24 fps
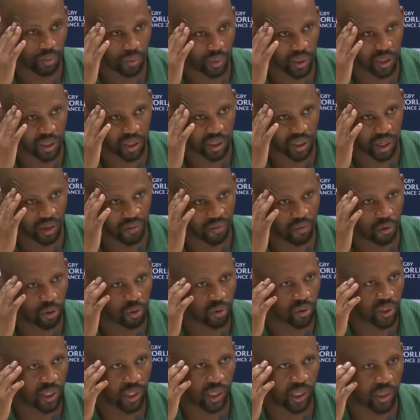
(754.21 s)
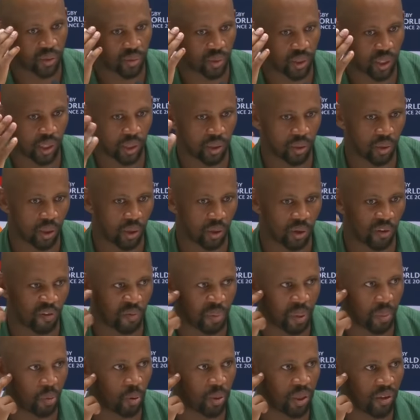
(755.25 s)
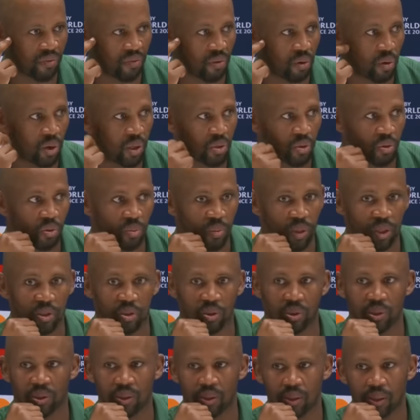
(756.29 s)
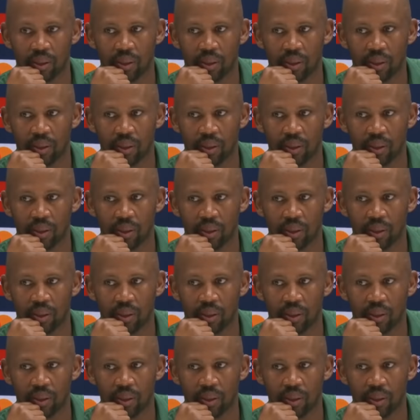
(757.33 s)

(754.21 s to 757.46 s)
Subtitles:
We were just unfortunate last week. I know a lot of people, they focus too much on